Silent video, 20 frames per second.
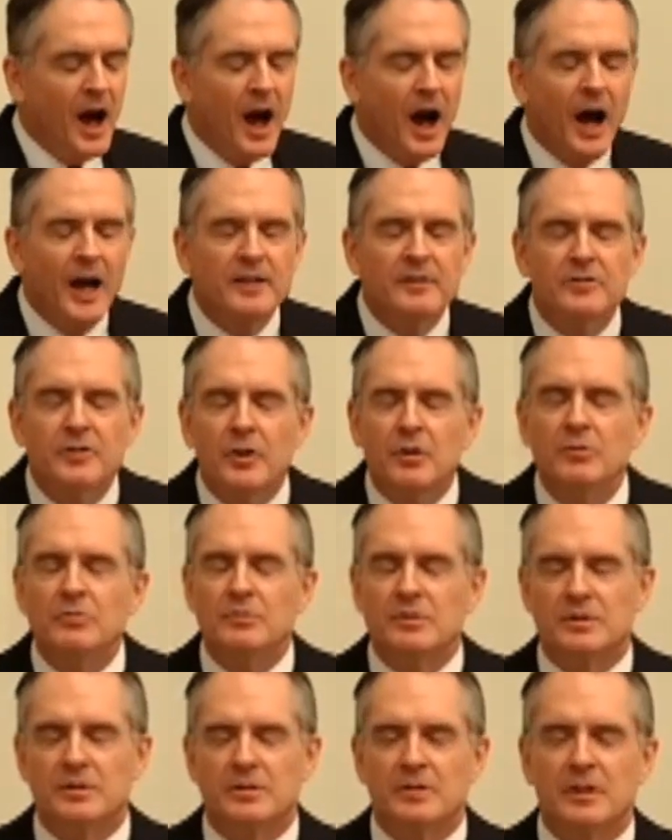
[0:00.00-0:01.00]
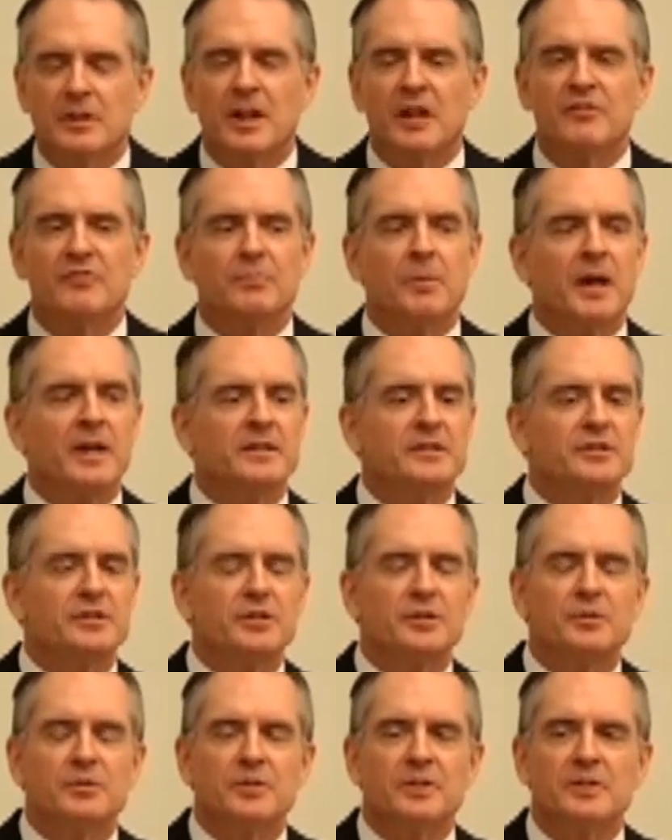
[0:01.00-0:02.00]
I don't love my
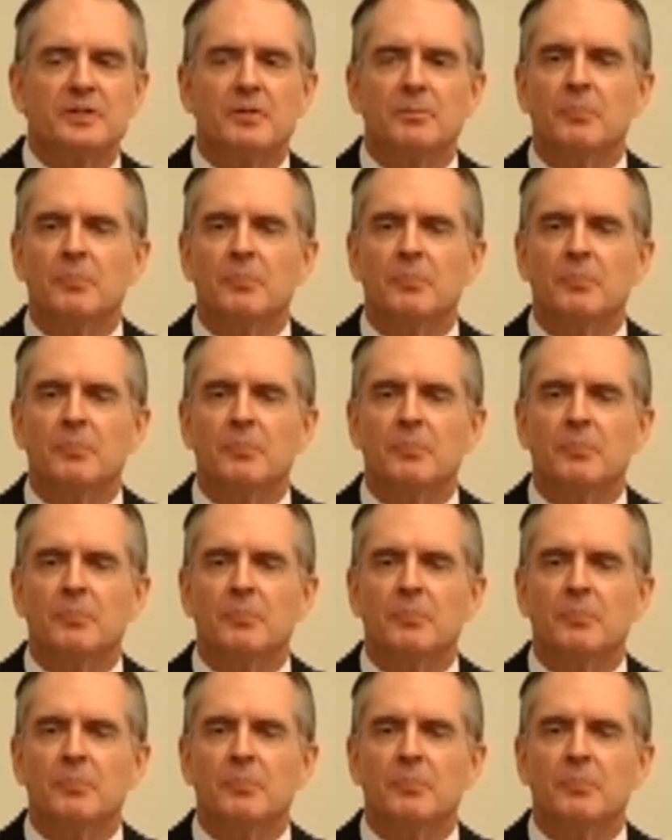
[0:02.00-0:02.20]
children